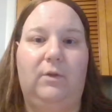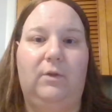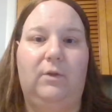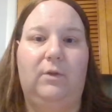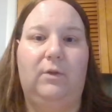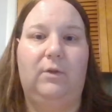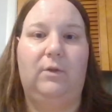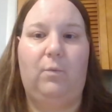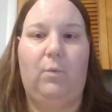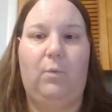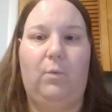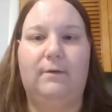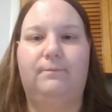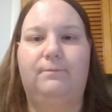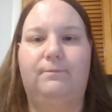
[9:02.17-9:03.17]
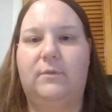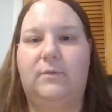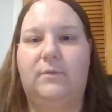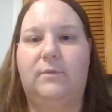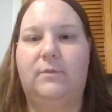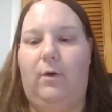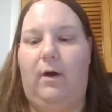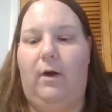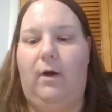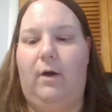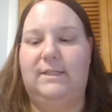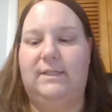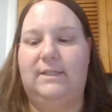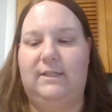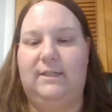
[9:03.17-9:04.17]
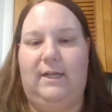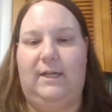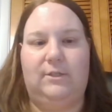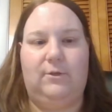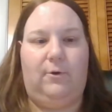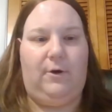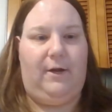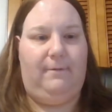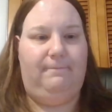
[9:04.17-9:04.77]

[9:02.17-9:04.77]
the only one. So I'm going to stick to that story.